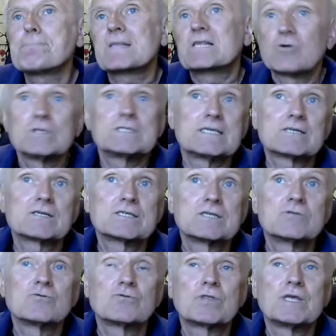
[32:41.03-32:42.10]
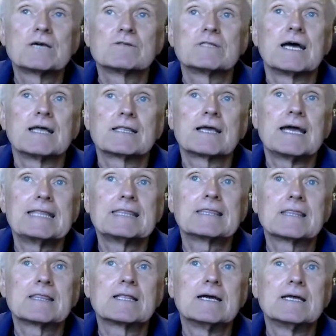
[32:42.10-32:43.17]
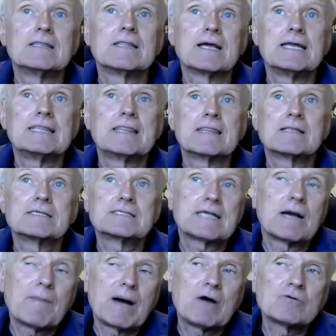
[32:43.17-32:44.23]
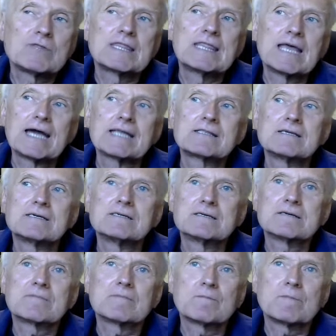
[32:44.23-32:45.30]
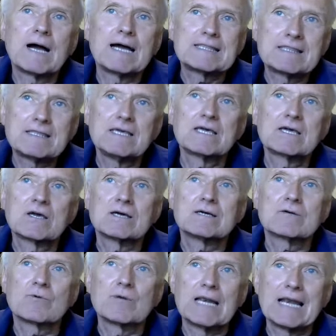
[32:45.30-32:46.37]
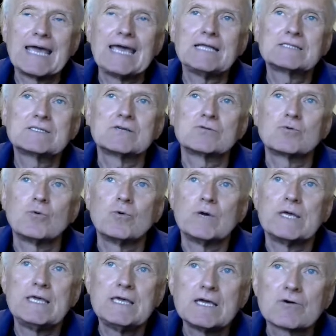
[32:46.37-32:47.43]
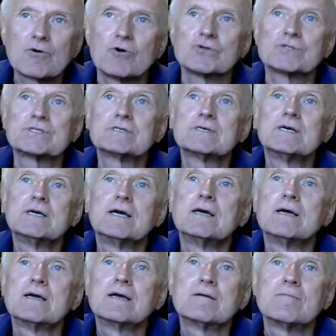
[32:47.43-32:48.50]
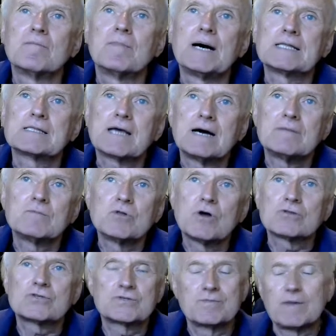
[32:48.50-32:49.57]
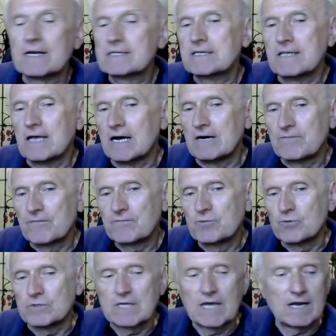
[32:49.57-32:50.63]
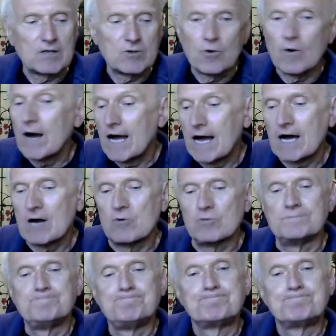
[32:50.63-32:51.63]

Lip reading: So it's interesting to think of that. And somehow that, I think, relates to heroes, but I'm not smart enough to tell you how.